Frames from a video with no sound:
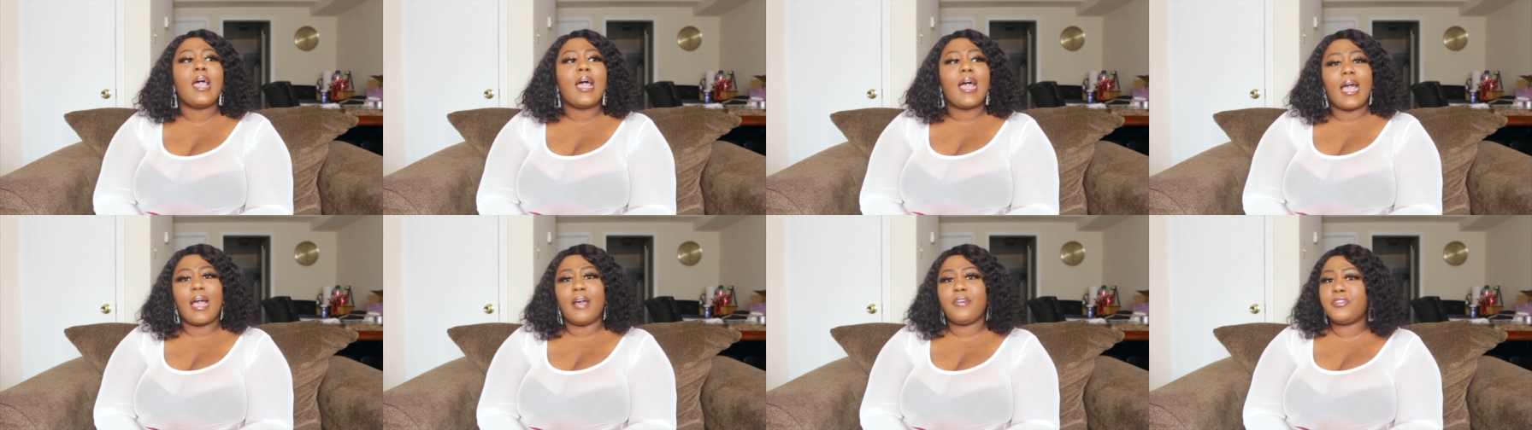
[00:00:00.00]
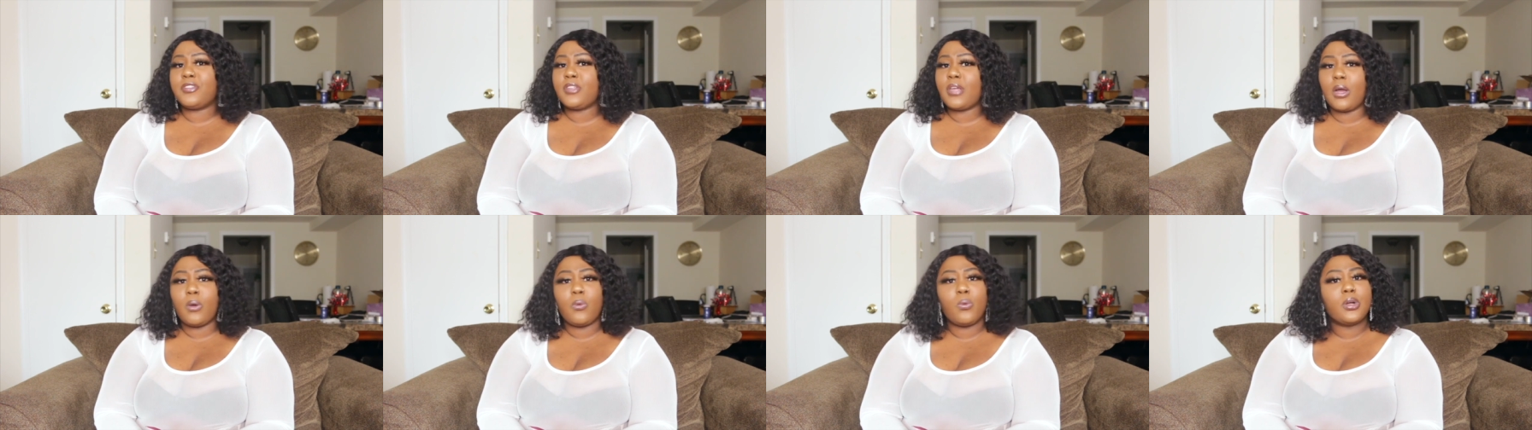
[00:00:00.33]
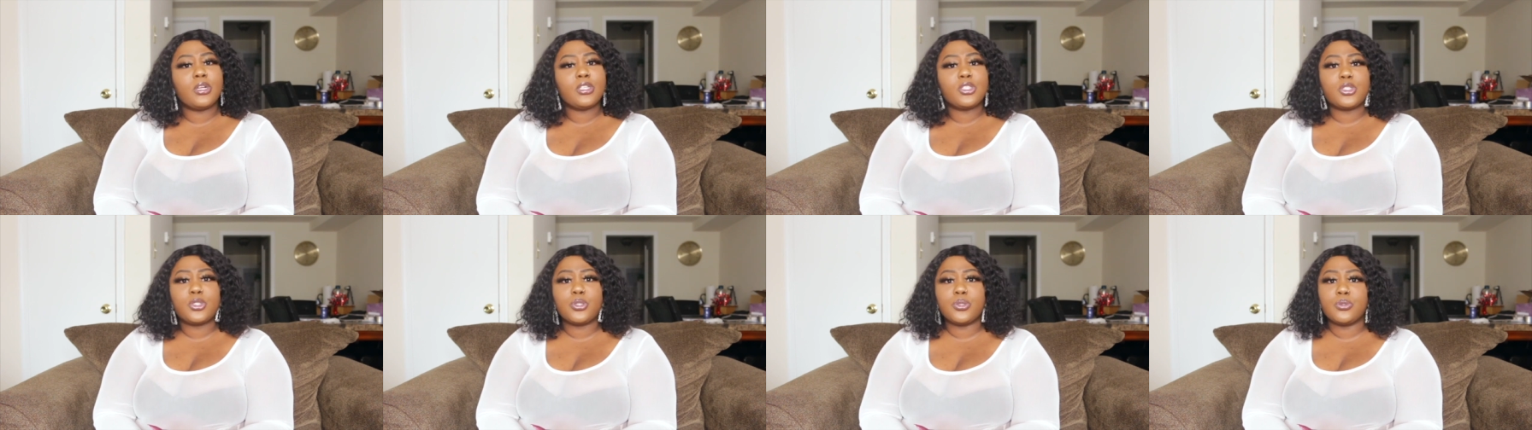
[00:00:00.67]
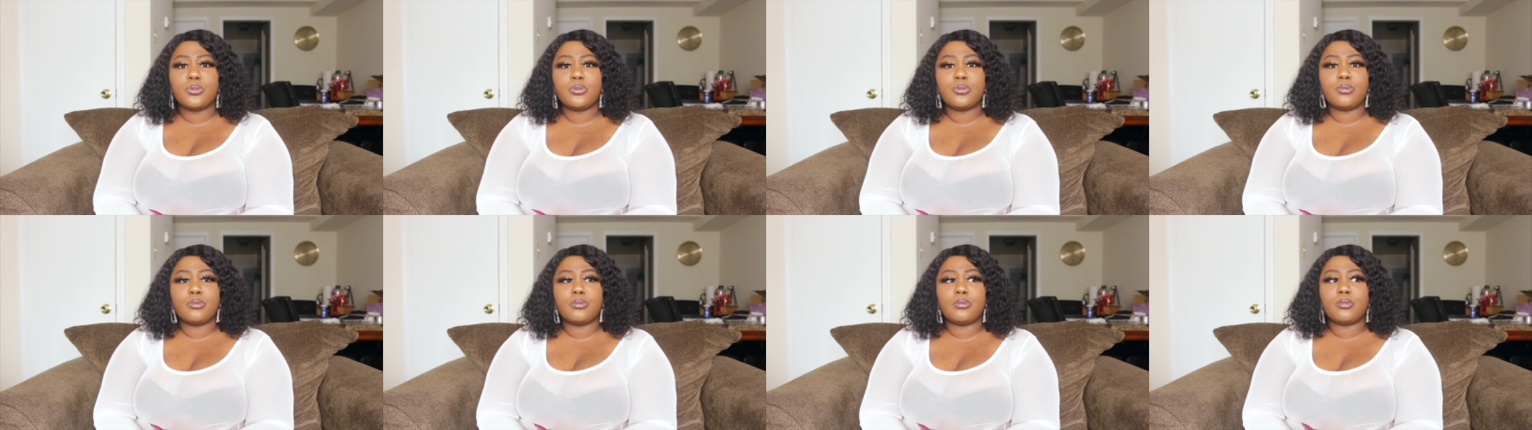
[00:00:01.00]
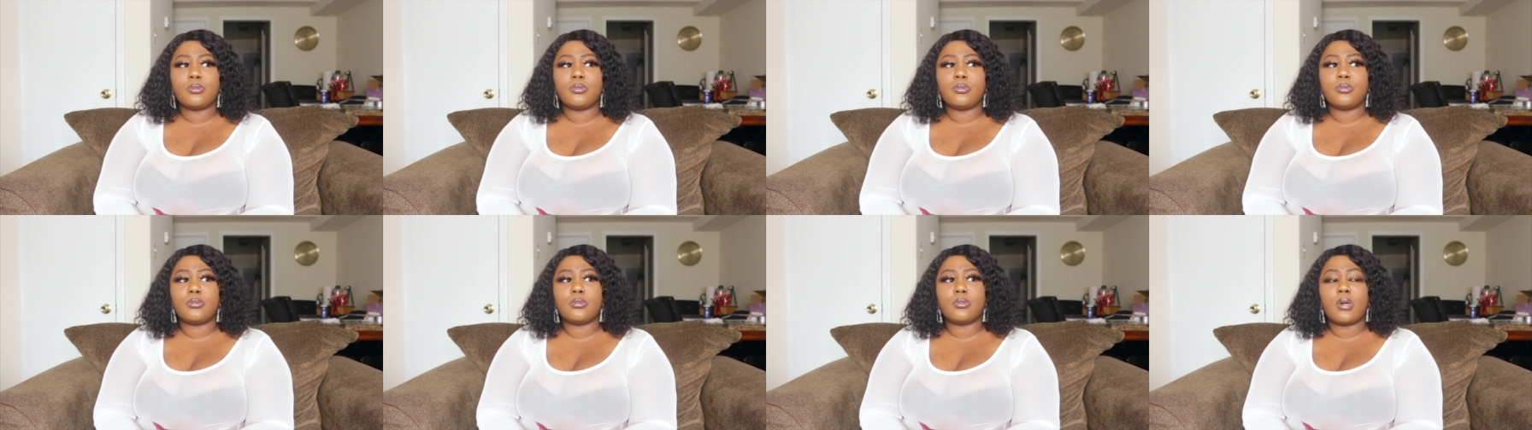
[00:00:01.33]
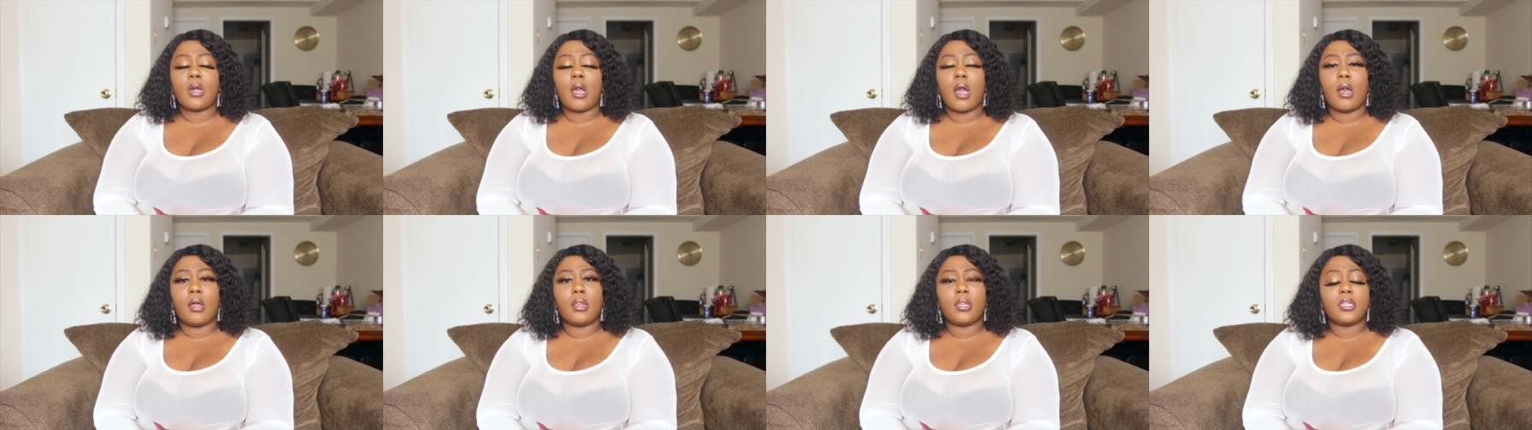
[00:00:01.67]
after I went to
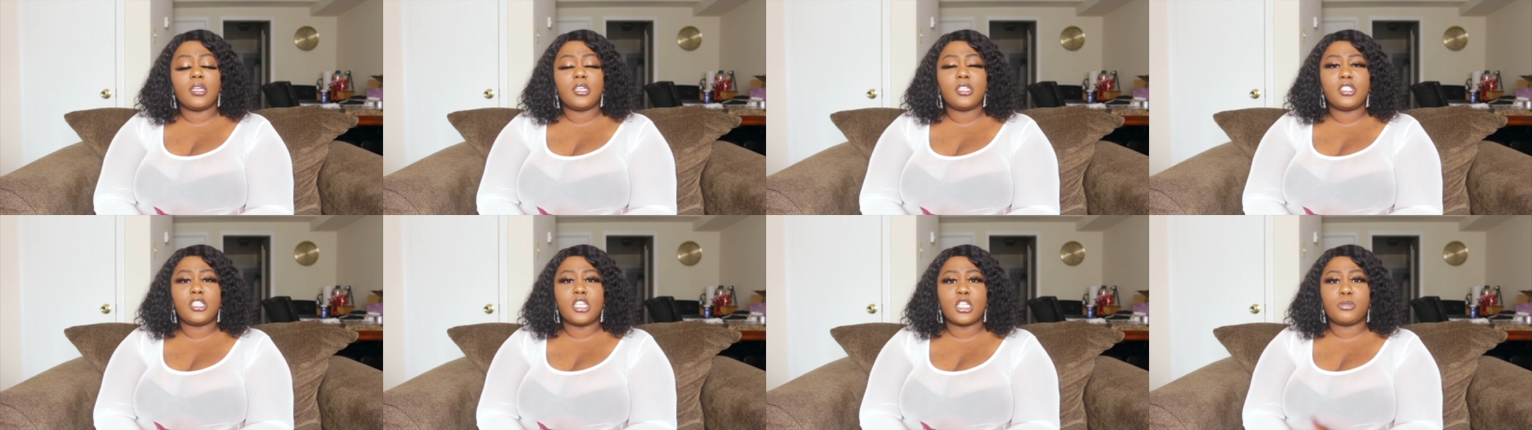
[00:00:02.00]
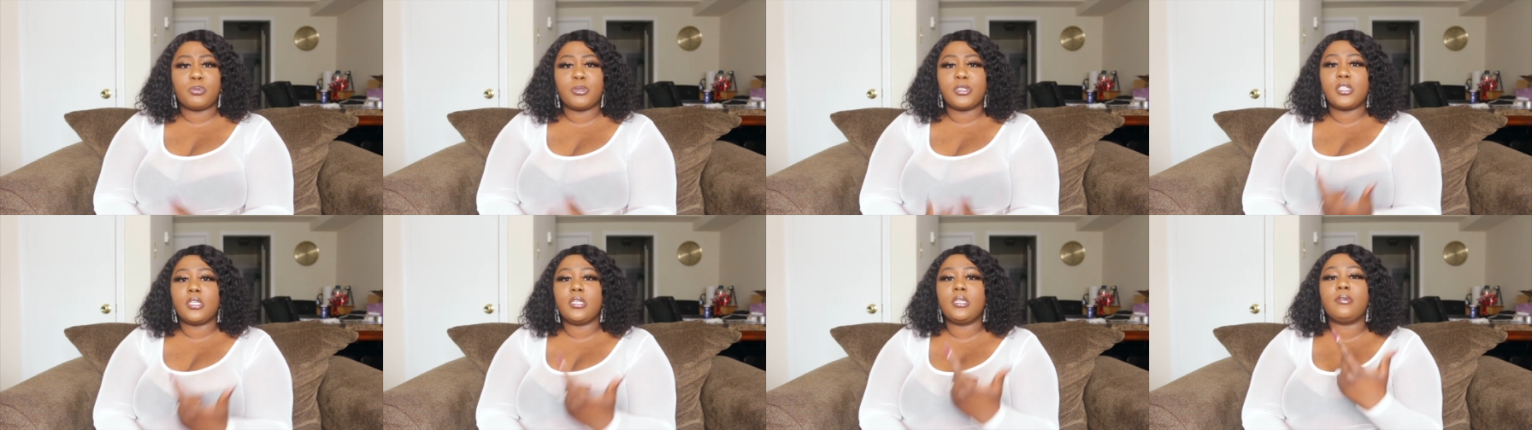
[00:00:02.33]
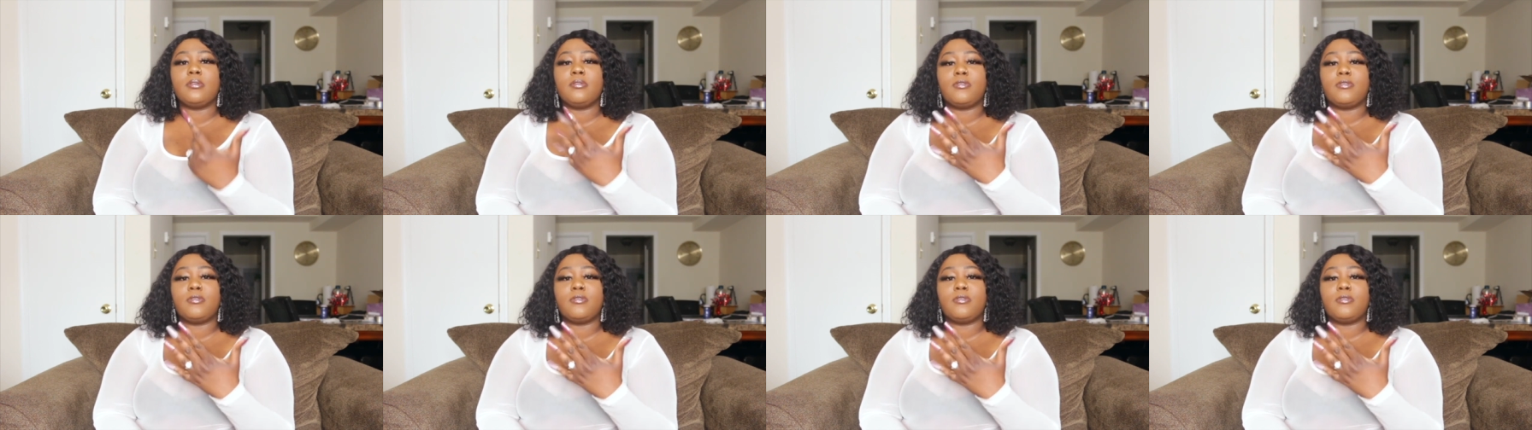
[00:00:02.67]
college, especially,